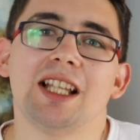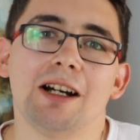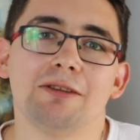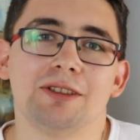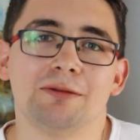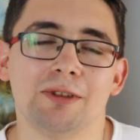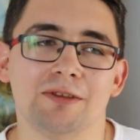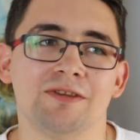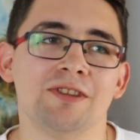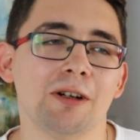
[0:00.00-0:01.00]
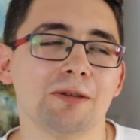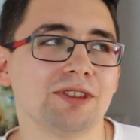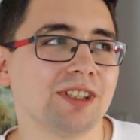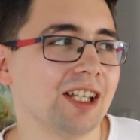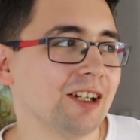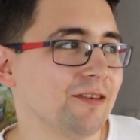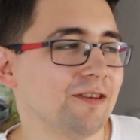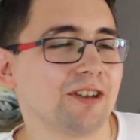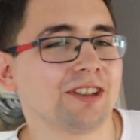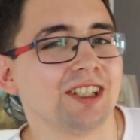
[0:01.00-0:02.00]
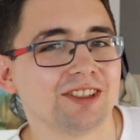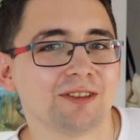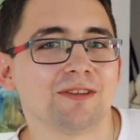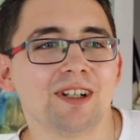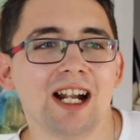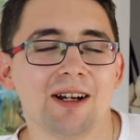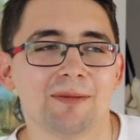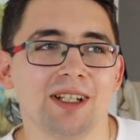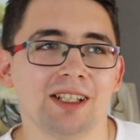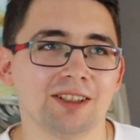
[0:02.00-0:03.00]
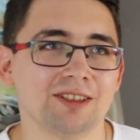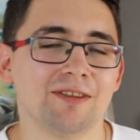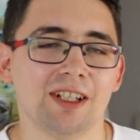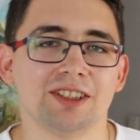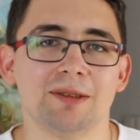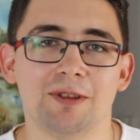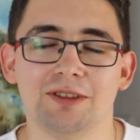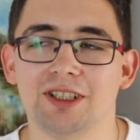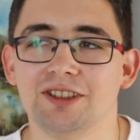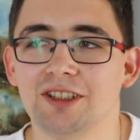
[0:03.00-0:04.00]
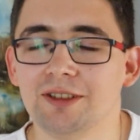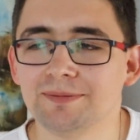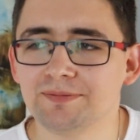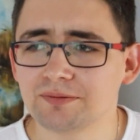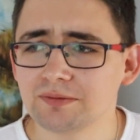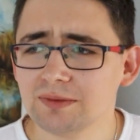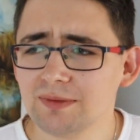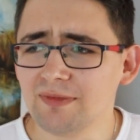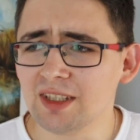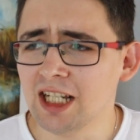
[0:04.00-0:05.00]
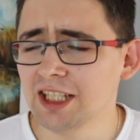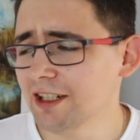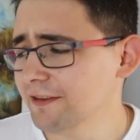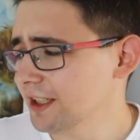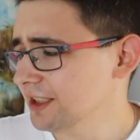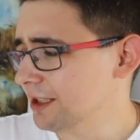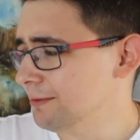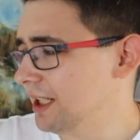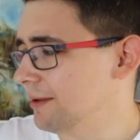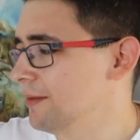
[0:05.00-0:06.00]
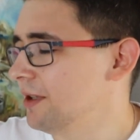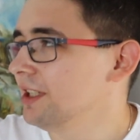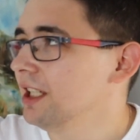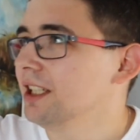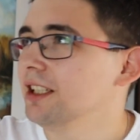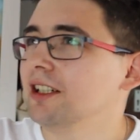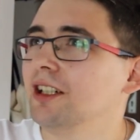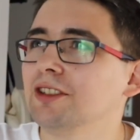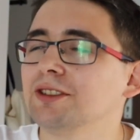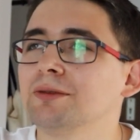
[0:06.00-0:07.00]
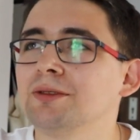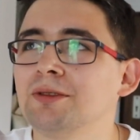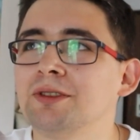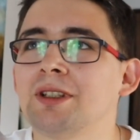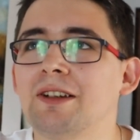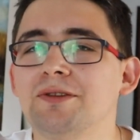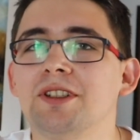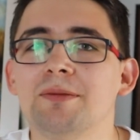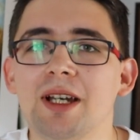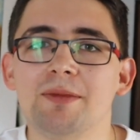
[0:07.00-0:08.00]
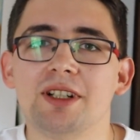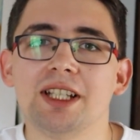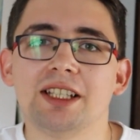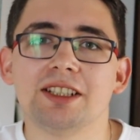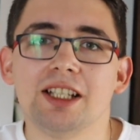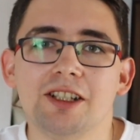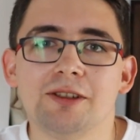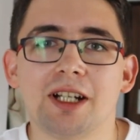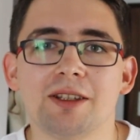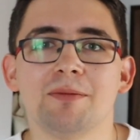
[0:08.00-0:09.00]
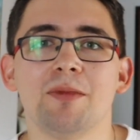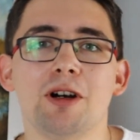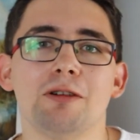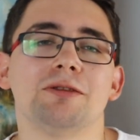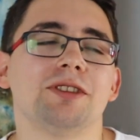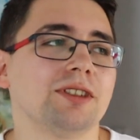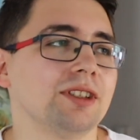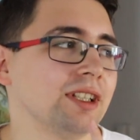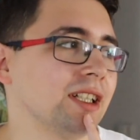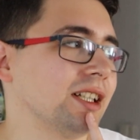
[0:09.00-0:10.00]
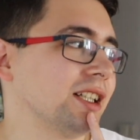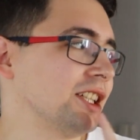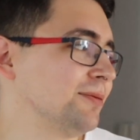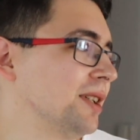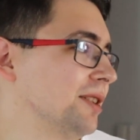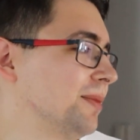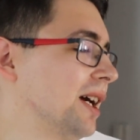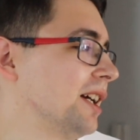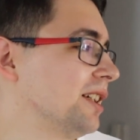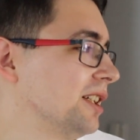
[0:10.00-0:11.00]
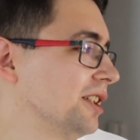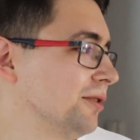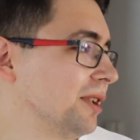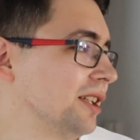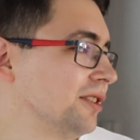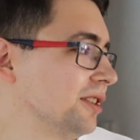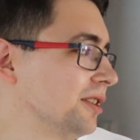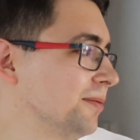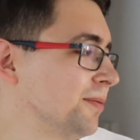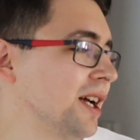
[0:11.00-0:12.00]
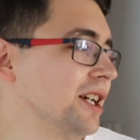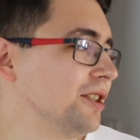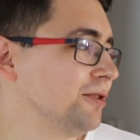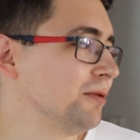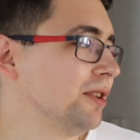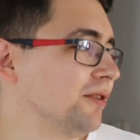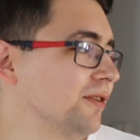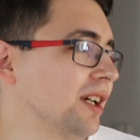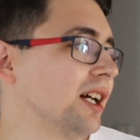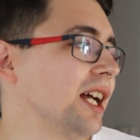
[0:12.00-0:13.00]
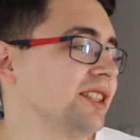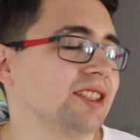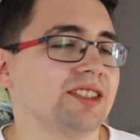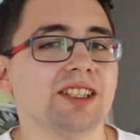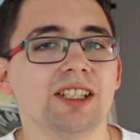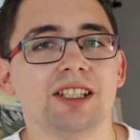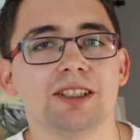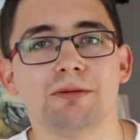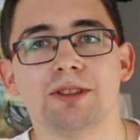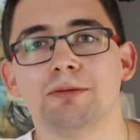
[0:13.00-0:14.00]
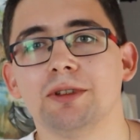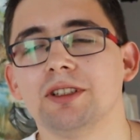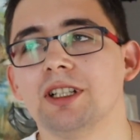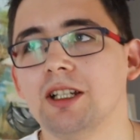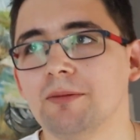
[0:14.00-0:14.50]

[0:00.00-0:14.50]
it out with those 4 gigs of RAM and faster processor. Other things that we can also, you have to remember that you can mode Raspberry Pi. You can pair it with SSD, which will